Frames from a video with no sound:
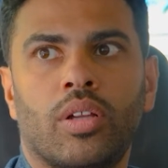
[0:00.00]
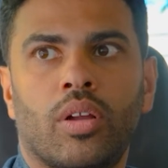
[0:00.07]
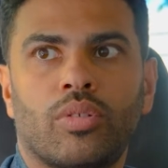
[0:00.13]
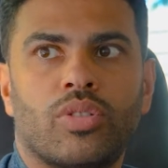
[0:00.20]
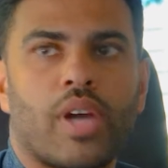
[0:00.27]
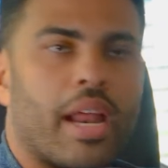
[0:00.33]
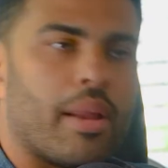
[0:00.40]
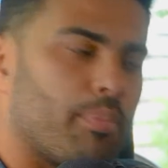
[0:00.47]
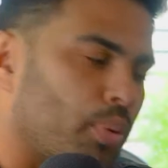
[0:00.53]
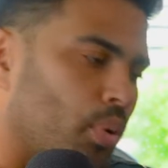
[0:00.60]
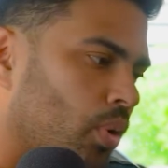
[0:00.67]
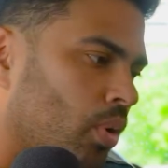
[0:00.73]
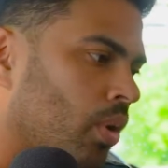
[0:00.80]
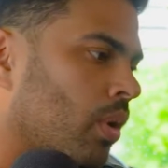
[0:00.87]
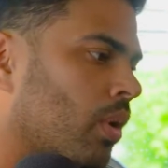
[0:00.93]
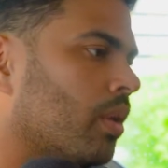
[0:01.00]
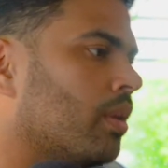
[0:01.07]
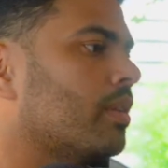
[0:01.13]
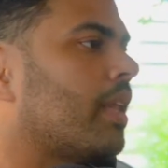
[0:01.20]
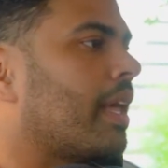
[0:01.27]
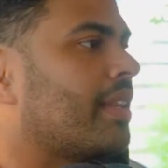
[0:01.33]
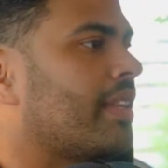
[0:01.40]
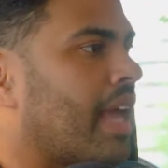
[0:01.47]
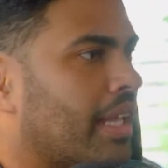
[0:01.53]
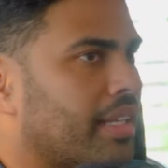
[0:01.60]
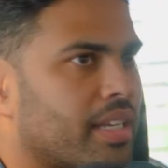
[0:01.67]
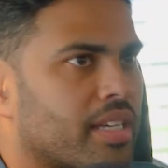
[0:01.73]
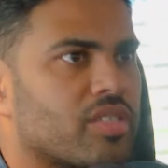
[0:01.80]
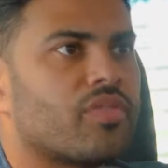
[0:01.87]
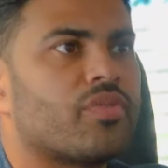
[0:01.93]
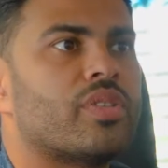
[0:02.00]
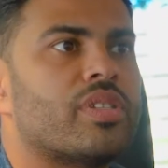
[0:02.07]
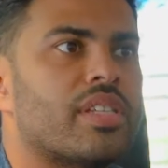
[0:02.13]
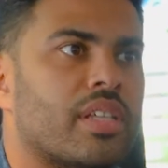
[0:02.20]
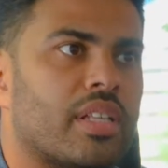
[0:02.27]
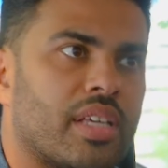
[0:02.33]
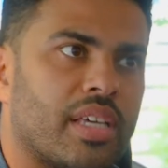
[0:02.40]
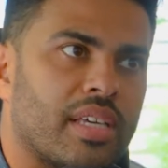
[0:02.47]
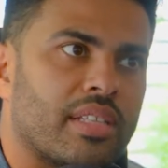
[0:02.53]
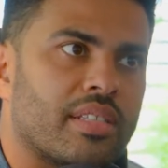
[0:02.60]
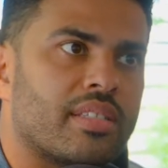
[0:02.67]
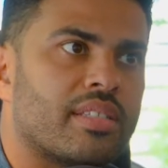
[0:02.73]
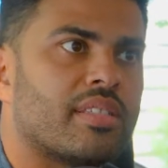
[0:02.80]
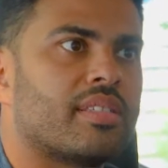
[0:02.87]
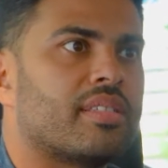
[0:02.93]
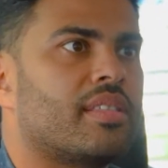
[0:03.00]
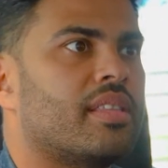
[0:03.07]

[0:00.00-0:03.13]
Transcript: try to pull like the ideas of resilience,